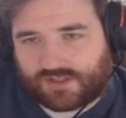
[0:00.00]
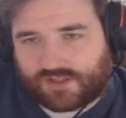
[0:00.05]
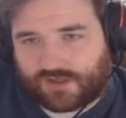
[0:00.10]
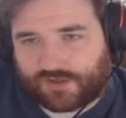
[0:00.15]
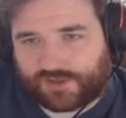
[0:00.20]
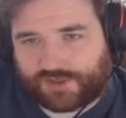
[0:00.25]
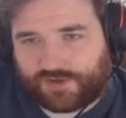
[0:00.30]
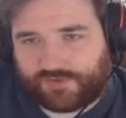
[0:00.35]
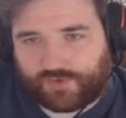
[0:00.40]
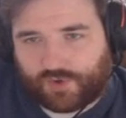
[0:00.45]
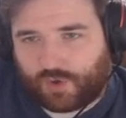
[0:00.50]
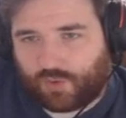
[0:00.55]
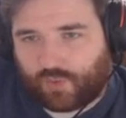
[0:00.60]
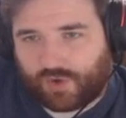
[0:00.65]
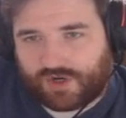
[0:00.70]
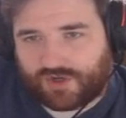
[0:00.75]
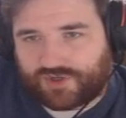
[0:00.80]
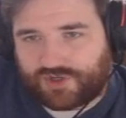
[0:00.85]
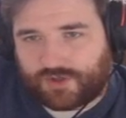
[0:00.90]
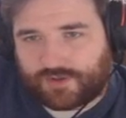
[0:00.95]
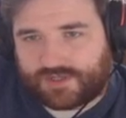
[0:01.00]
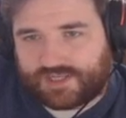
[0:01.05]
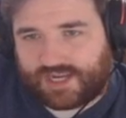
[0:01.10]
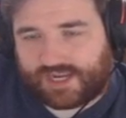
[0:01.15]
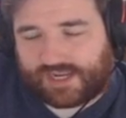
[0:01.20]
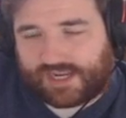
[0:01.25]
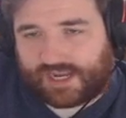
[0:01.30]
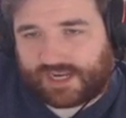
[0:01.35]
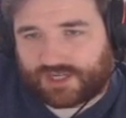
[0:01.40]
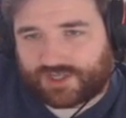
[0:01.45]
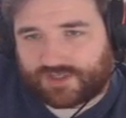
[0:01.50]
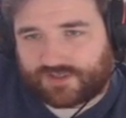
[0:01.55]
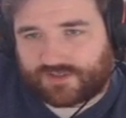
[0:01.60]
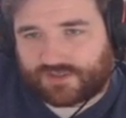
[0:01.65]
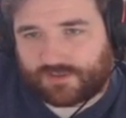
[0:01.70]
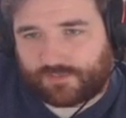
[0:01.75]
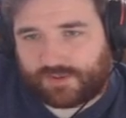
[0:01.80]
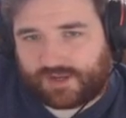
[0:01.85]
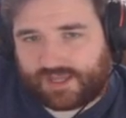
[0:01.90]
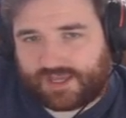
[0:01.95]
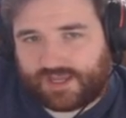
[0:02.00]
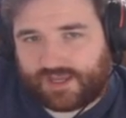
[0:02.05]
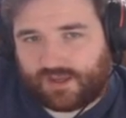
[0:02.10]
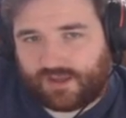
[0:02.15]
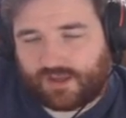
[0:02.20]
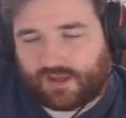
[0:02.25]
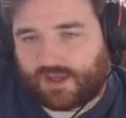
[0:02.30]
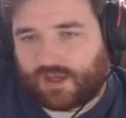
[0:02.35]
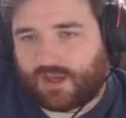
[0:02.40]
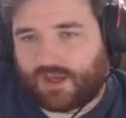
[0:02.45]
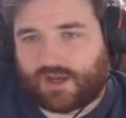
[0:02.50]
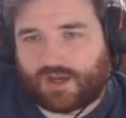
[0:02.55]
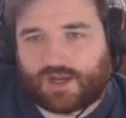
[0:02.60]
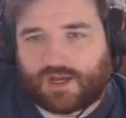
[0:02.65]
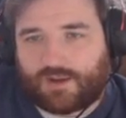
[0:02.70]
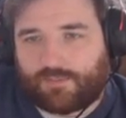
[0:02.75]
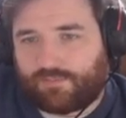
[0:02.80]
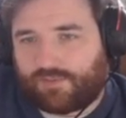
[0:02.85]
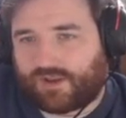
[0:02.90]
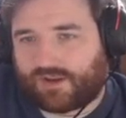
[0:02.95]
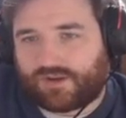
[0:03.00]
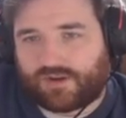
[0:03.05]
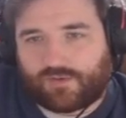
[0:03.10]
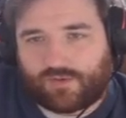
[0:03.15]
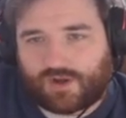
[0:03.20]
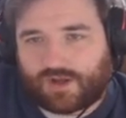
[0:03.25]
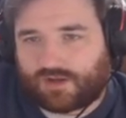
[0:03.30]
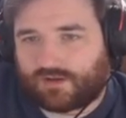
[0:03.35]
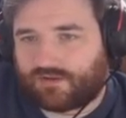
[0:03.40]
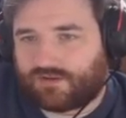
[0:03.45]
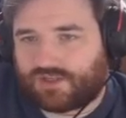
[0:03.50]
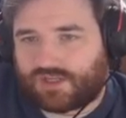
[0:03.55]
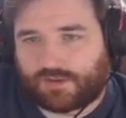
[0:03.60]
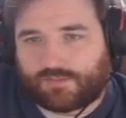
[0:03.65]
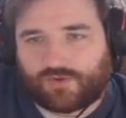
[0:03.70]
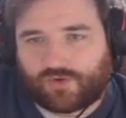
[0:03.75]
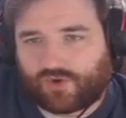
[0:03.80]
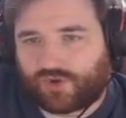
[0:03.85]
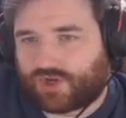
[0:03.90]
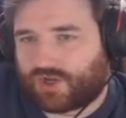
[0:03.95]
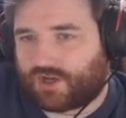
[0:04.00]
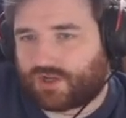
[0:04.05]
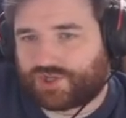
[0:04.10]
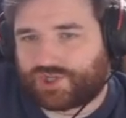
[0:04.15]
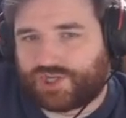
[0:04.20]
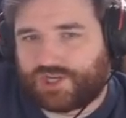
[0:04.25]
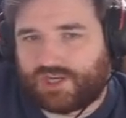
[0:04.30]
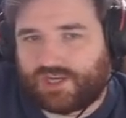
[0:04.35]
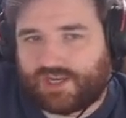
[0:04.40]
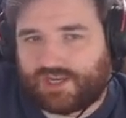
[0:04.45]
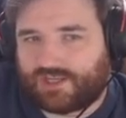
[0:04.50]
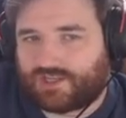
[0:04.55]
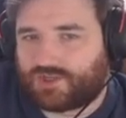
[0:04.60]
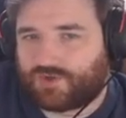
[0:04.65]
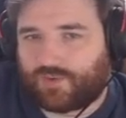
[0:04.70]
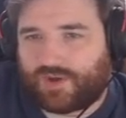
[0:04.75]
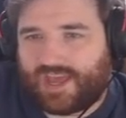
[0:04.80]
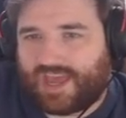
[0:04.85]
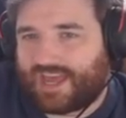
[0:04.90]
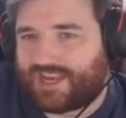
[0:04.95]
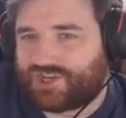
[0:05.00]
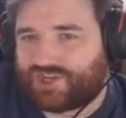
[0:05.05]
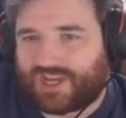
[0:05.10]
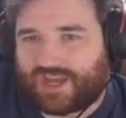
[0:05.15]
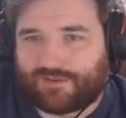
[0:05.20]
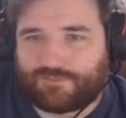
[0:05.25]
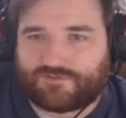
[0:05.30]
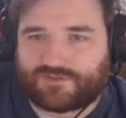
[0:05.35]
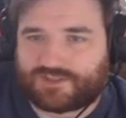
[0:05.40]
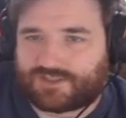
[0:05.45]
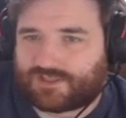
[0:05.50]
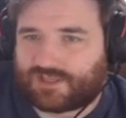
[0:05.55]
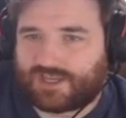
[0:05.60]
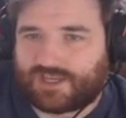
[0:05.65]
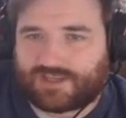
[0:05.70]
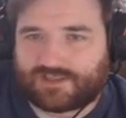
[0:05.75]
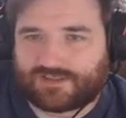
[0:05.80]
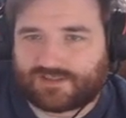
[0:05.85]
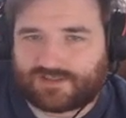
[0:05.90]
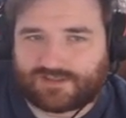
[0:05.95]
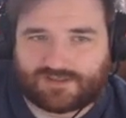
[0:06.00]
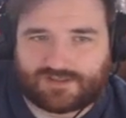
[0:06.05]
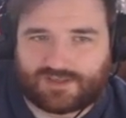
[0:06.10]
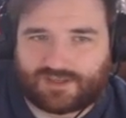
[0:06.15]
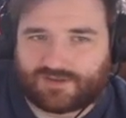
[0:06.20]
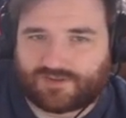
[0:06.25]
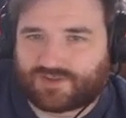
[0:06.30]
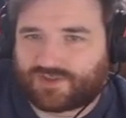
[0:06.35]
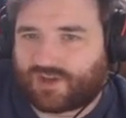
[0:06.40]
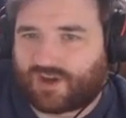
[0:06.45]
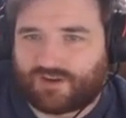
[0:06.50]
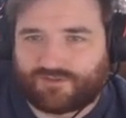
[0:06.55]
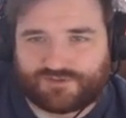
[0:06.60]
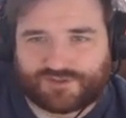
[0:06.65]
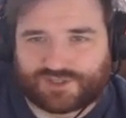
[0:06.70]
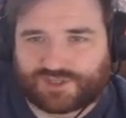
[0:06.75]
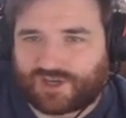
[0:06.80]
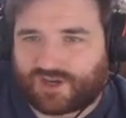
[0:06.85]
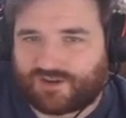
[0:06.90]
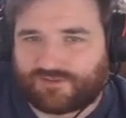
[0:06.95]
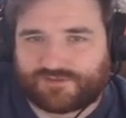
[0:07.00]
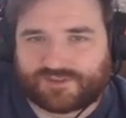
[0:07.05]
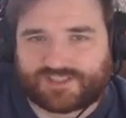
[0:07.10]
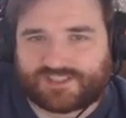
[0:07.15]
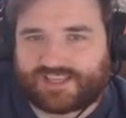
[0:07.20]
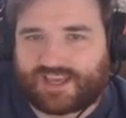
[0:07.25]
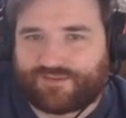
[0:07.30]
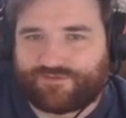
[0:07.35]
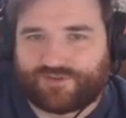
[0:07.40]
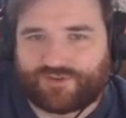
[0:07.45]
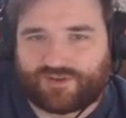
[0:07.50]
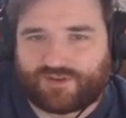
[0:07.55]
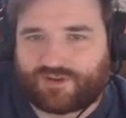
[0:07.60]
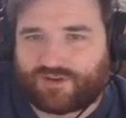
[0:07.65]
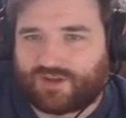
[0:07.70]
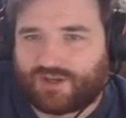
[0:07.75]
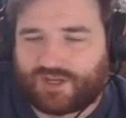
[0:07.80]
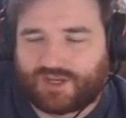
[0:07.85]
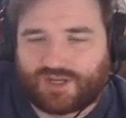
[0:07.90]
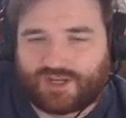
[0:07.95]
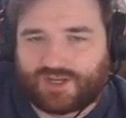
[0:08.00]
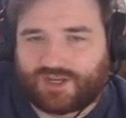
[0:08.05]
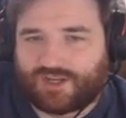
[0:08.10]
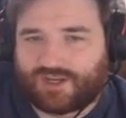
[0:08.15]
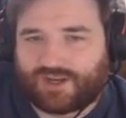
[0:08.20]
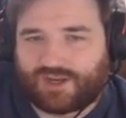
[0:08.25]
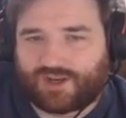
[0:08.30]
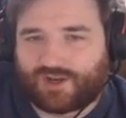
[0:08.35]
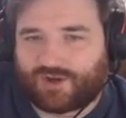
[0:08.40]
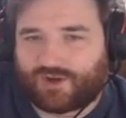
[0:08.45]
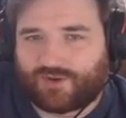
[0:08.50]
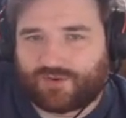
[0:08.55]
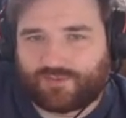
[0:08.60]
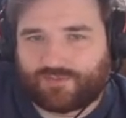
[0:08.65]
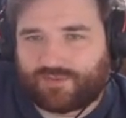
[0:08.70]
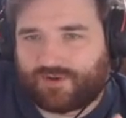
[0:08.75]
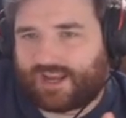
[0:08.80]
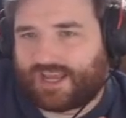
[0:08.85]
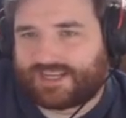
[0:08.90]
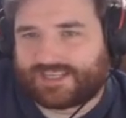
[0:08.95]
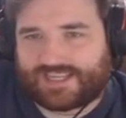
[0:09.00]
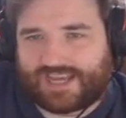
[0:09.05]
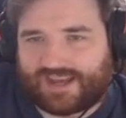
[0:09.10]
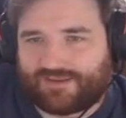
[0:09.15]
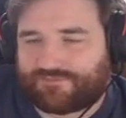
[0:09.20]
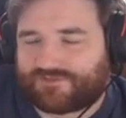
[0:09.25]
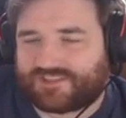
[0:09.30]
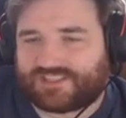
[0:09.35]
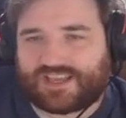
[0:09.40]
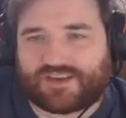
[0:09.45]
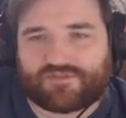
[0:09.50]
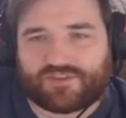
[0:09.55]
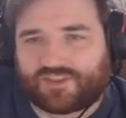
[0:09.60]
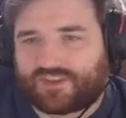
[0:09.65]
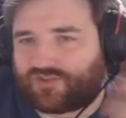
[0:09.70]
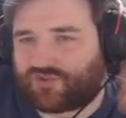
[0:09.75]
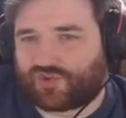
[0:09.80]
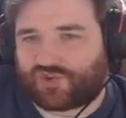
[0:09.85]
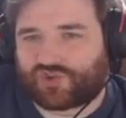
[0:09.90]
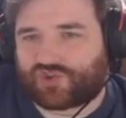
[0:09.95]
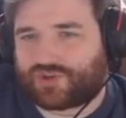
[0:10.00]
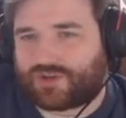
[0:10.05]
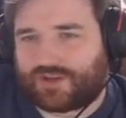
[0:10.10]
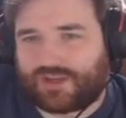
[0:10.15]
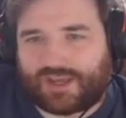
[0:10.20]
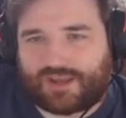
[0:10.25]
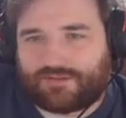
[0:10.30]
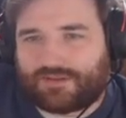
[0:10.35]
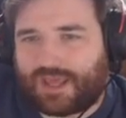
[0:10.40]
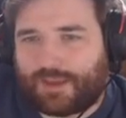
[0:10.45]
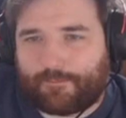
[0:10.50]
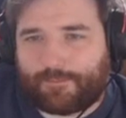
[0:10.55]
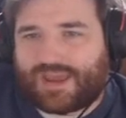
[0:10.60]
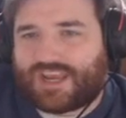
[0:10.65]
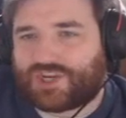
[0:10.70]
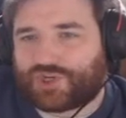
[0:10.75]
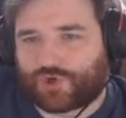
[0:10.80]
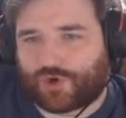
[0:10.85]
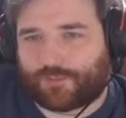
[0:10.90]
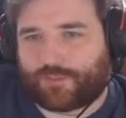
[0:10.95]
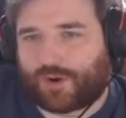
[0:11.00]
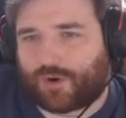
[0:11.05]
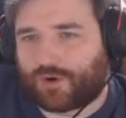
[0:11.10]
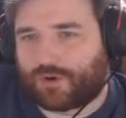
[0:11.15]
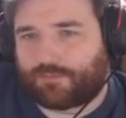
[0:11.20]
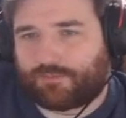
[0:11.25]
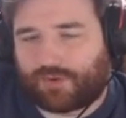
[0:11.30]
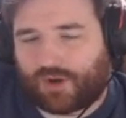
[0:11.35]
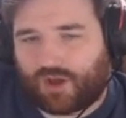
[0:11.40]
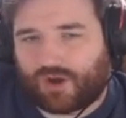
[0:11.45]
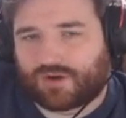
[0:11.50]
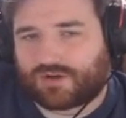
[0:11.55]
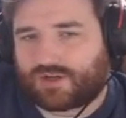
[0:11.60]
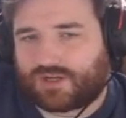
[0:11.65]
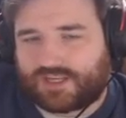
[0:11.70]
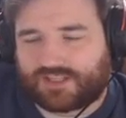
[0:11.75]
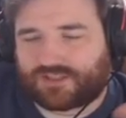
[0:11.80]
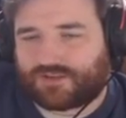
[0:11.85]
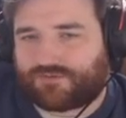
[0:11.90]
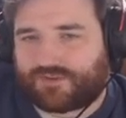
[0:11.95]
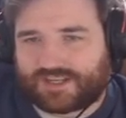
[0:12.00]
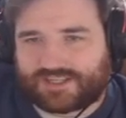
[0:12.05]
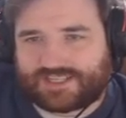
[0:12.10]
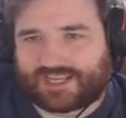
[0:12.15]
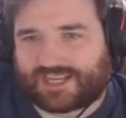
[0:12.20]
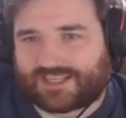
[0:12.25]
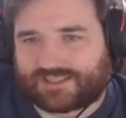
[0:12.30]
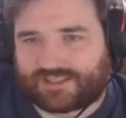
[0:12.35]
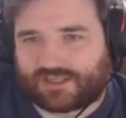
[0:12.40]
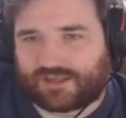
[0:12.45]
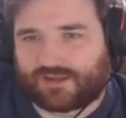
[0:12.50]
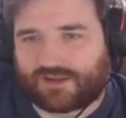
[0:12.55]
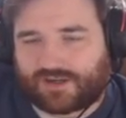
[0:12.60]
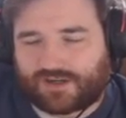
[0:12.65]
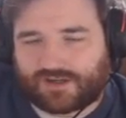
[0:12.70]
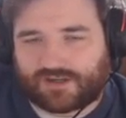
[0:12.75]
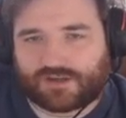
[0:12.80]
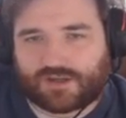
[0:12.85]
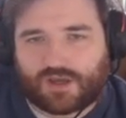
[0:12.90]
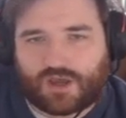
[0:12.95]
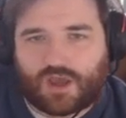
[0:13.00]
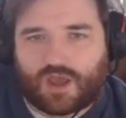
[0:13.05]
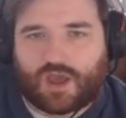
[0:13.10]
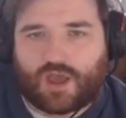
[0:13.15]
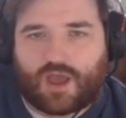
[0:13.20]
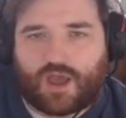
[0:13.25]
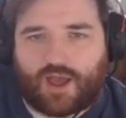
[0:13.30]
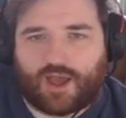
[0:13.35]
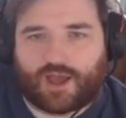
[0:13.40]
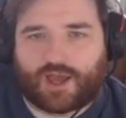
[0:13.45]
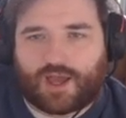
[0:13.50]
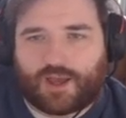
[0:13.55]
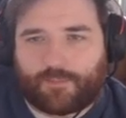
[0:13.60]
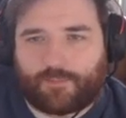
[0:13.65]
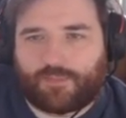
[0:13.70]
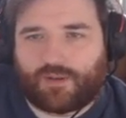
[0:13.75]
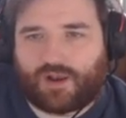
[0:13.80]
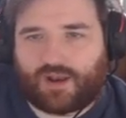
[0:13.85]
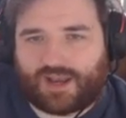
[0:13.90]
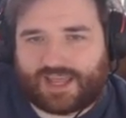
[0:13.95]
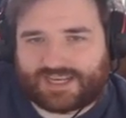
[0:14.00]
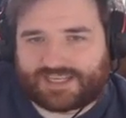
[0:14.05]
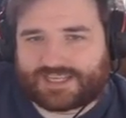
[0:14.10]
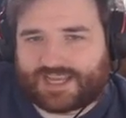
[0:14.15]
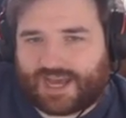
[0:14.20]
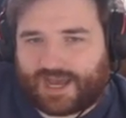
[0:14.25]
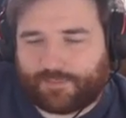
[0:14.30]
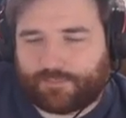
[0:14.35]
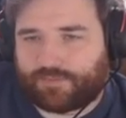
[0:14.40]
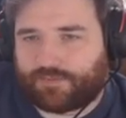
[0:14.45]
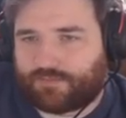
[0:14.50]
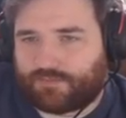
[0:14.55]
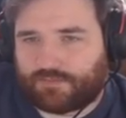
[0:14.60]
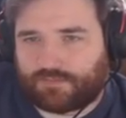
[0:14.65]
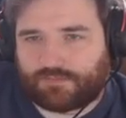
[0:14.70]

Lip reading: as long as you've got 1 or 2 attack actions to play. Plunder Run, double Kadachi into a head jab for 6, Scar for 7, leg tap for 7. There's just it makes your opponent block. It's a fantastic card. Leg tap,